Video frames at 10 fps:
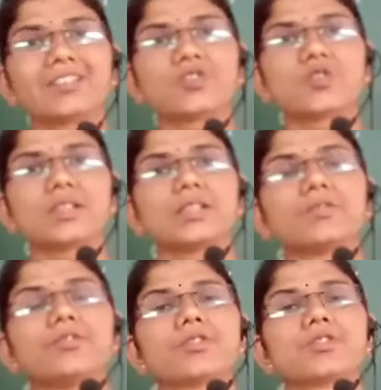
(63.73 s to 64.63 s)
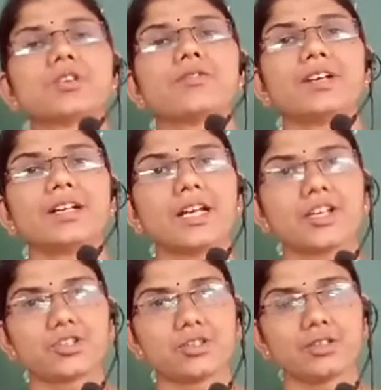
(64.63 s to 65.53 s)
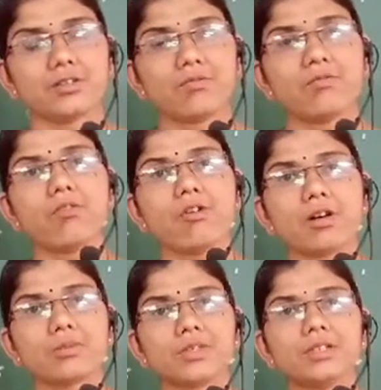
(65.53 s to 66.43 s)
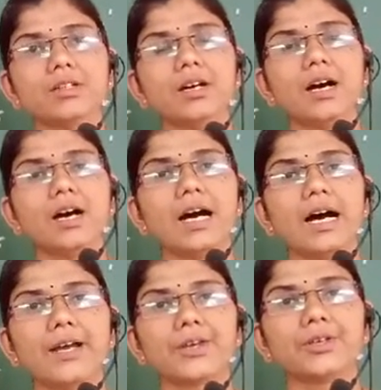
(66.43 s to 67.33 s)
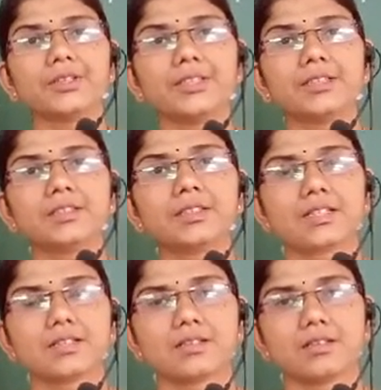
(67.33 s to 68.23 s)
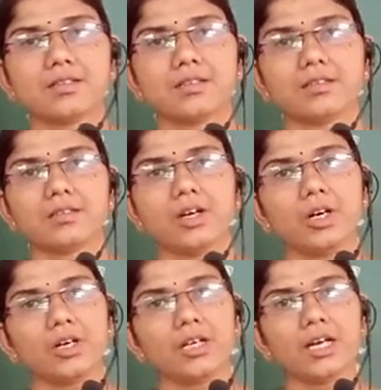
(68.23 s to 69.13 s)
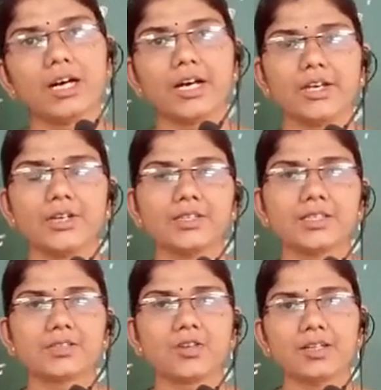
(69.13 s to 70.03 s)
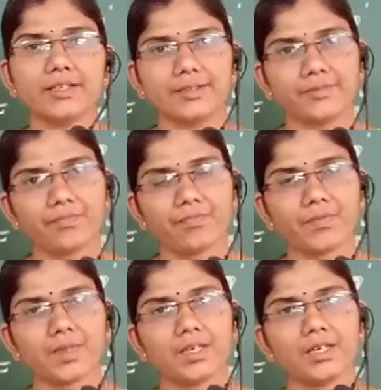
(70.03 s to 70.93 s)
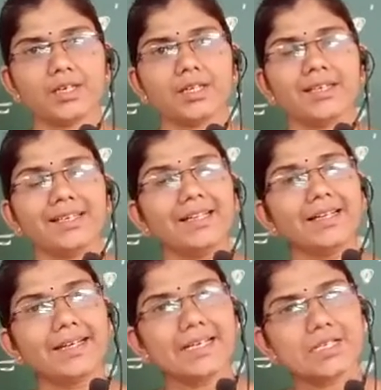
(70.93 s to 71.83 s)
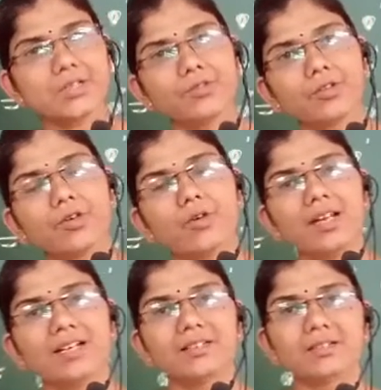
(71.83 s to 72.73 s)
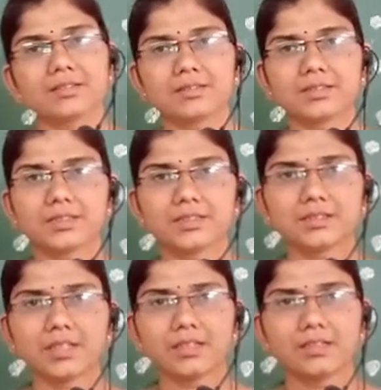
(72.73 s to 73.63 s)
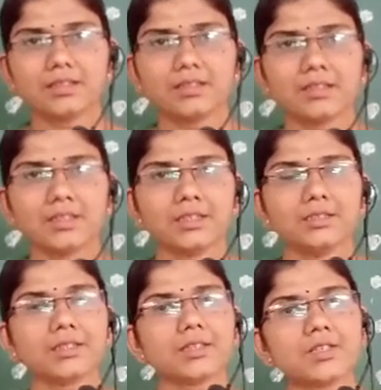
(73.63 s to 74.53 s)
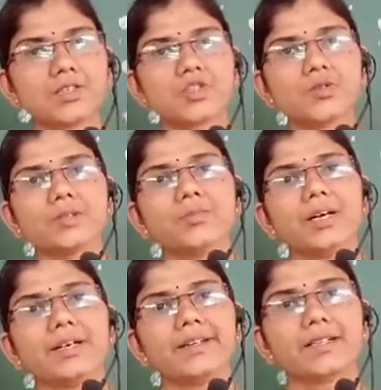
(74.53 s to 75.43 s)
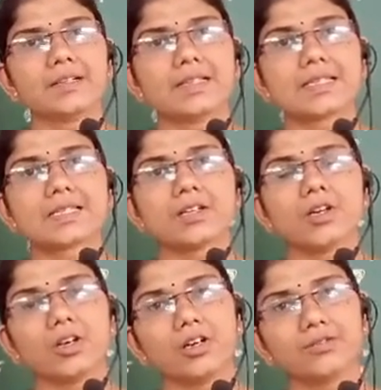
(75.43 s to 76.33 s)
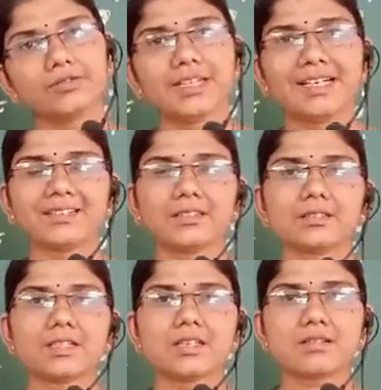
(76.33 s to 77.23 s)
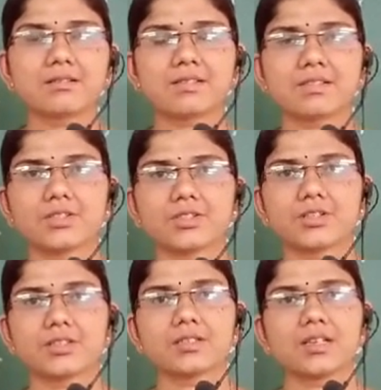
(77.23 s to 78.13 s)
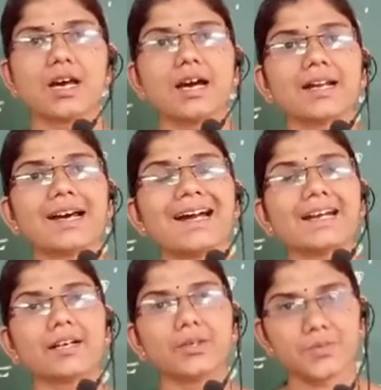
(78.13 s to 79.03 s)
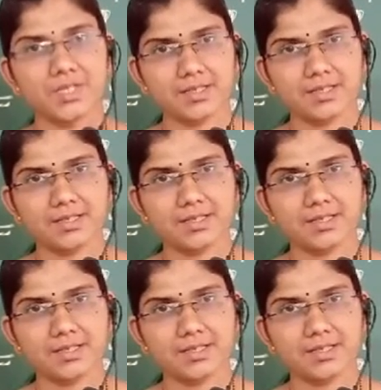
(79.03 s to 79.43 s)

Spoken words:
electrostatic force of attraction form a ionic crystal or ionic solid. In case of a covalent crystal, the constituent particles of that crystal structures are atoms.